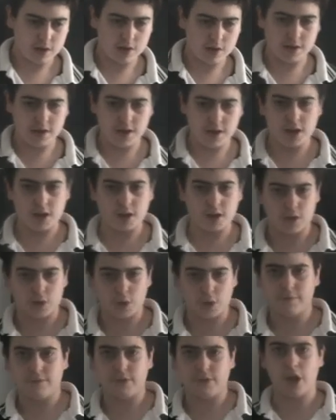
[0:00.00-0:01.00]
yeah,
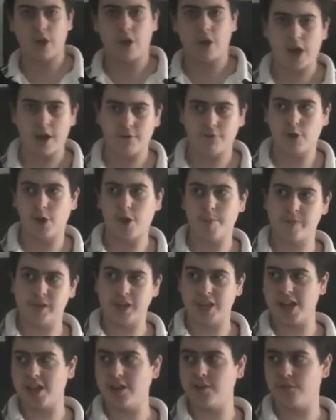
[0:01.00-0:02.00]
hopefully I'll have a
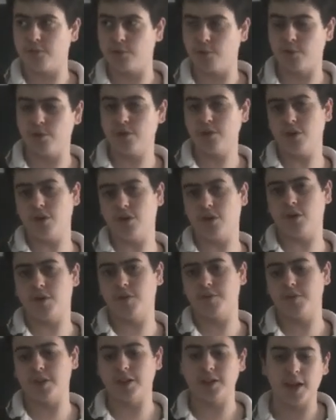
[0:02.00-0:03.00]
playthrough
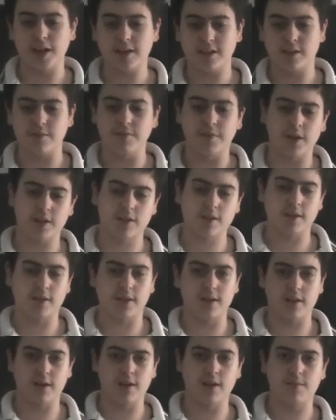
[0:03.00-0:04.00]
of The Last of Us
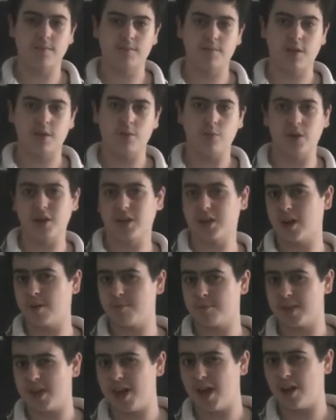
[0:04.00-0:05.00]
when it
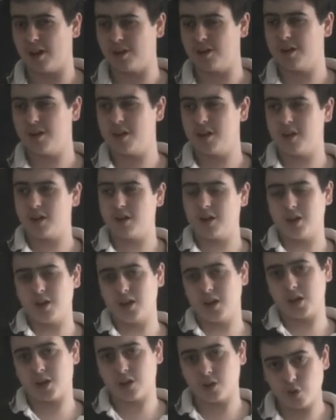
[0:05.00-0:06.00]
comes out.
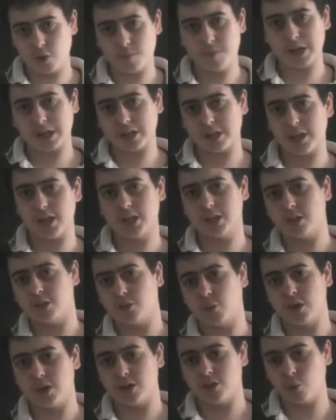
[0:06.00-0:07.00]
It could be at the end of
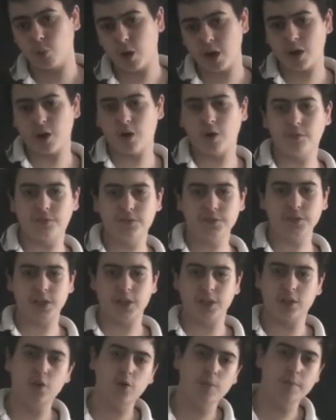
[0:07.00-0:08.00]
2012.
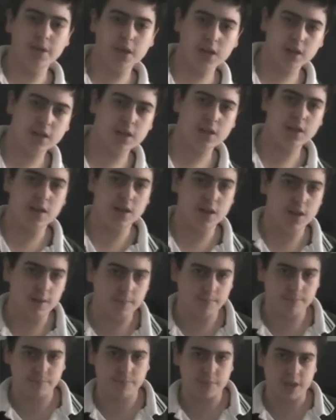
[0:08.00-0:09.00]
It could be at the
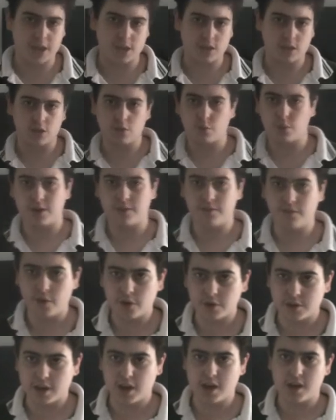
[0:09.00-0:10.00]
end of
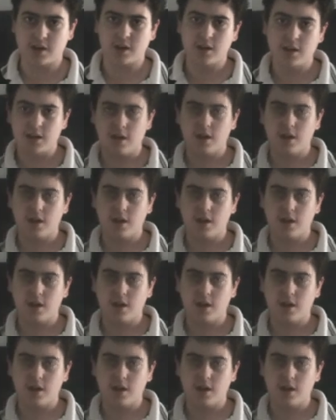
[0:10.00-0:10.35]
2013.